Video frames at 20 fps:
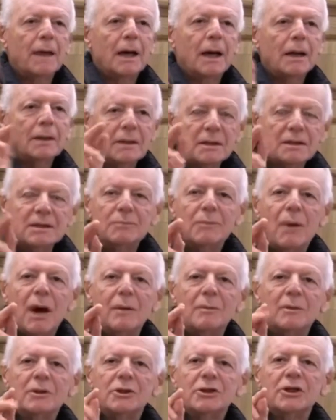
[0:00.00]
At this
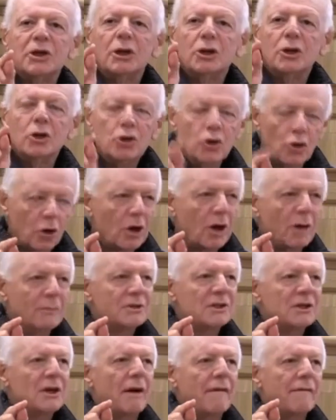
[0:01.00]
moment, your
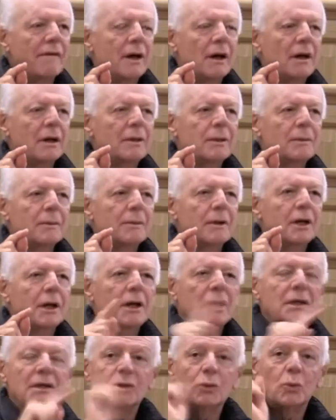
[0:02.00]
observer
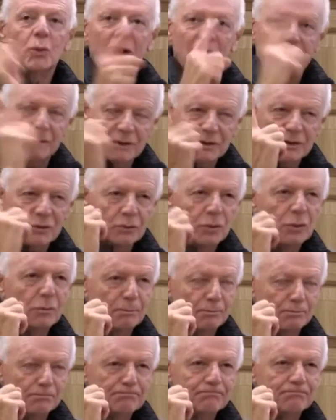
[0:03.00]
is aware of this
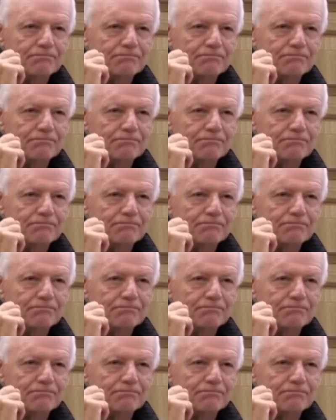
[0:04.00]
room.